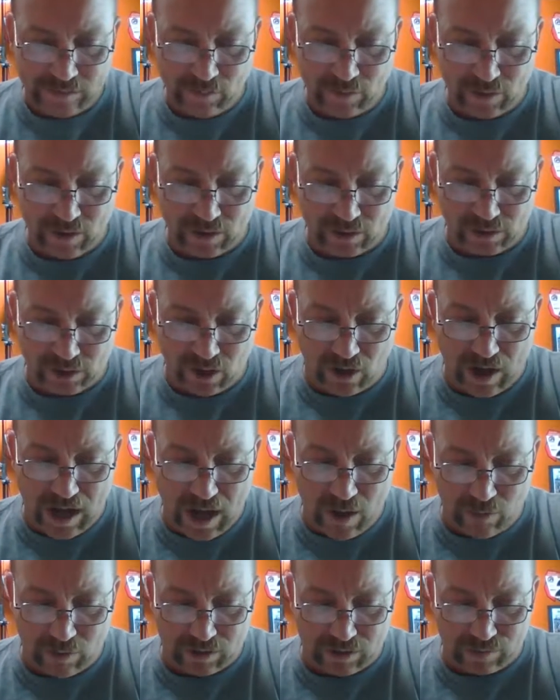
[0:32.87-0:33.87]
we're going to start
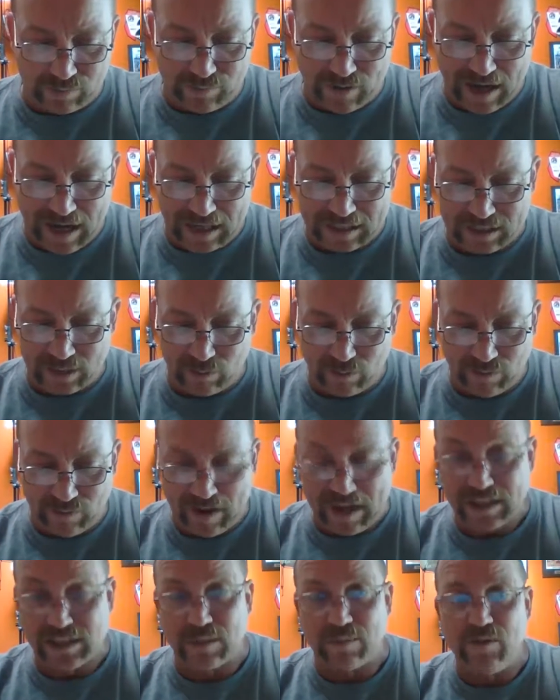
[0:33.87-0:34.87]
out with the fact that we've
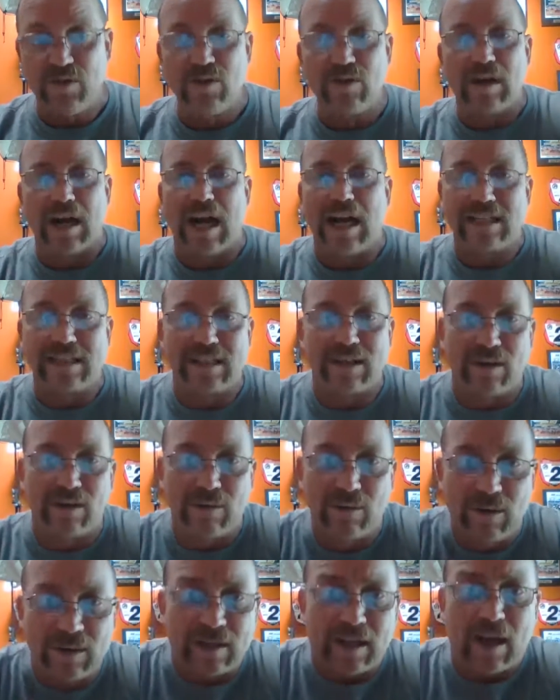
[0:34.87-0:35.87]
had some new guys that,
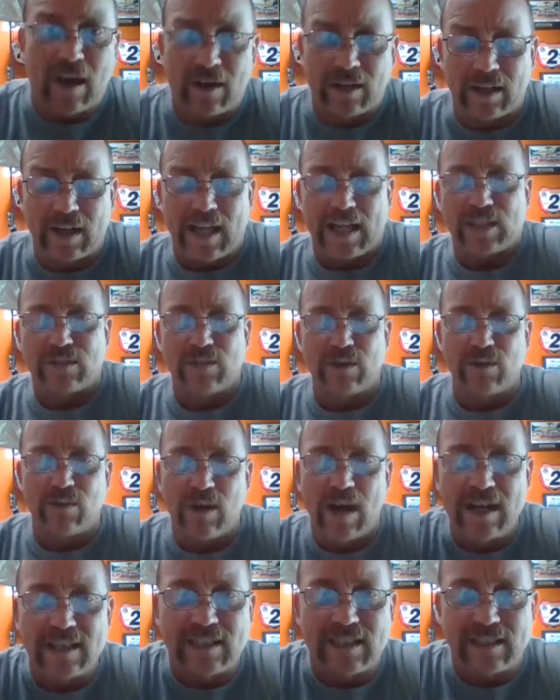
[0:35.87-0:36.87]
uh, with, out uh, of the last few
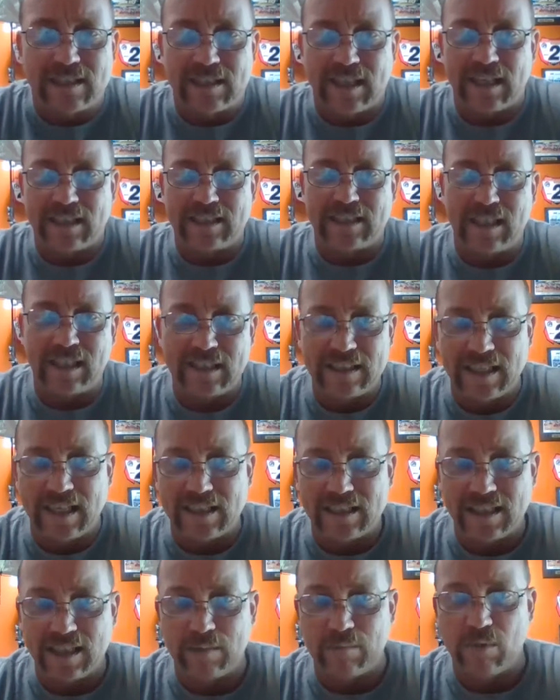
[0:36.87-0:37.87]
races at uh,
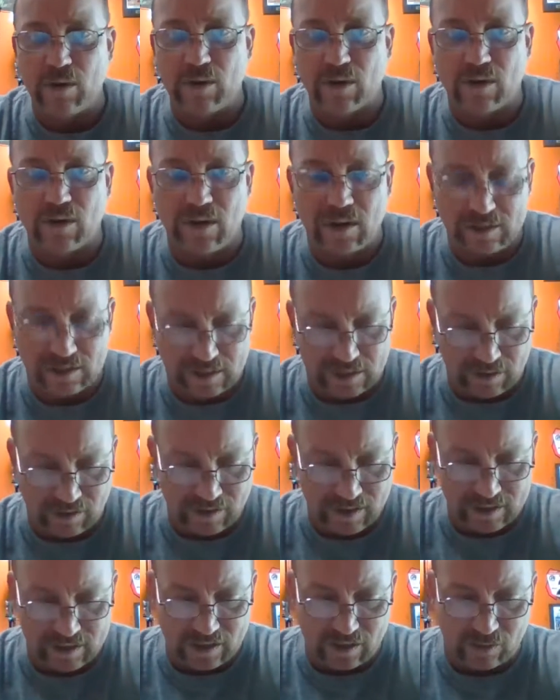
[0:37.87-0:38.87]
Dade City Motocross
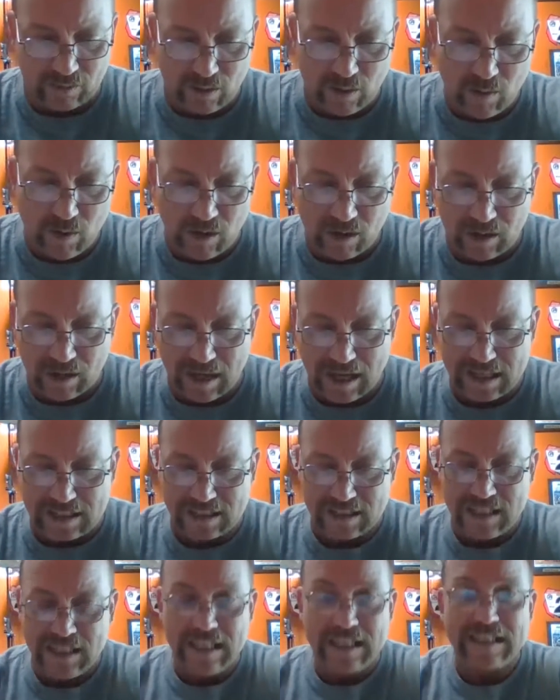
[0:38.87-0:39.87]
Series in the three-wheel
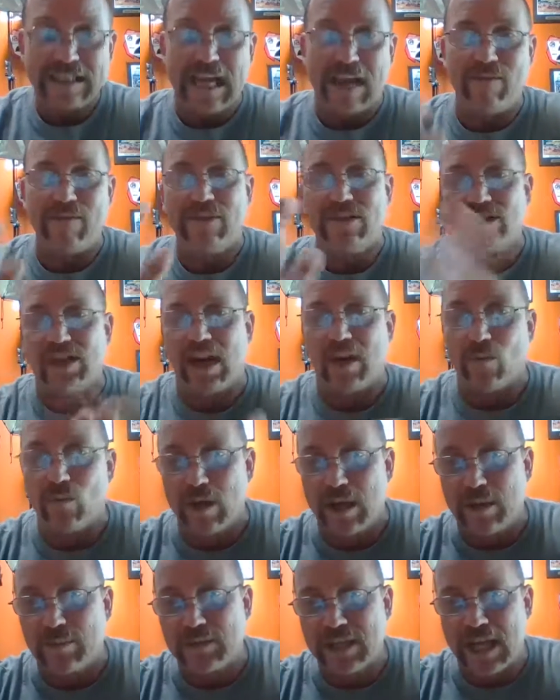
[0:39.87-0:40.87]
class. David and John
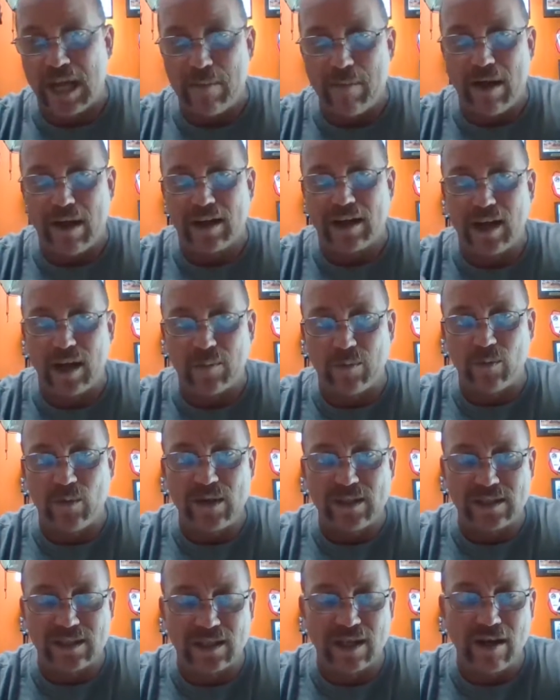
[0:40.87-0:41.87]
Williams came out a couple
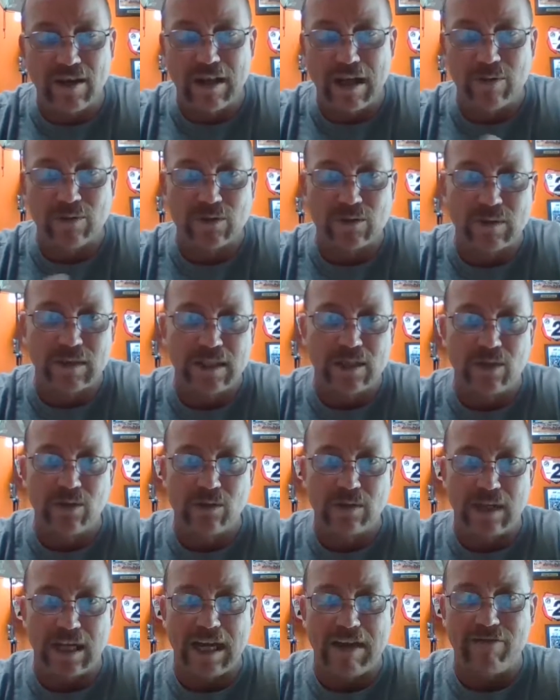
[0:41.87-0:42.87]
weeks ago. That was really
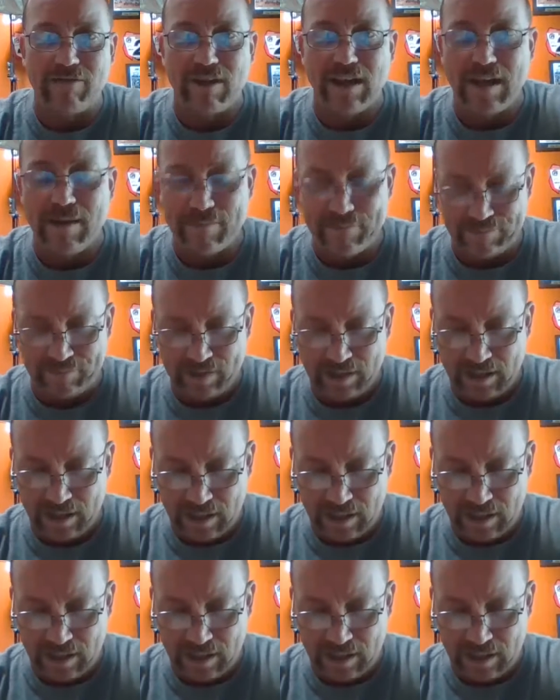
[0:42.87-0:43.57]
cool to have them.